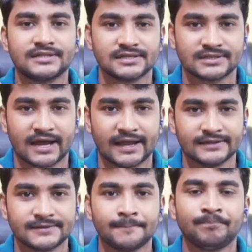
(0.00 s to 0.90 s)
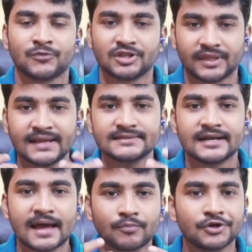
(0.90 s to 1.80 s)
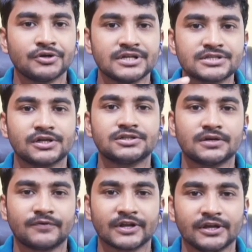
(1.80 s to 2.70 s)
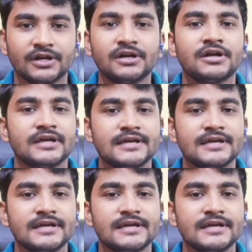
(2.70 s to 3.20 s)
things, guys, the things that I'm going to discuss over here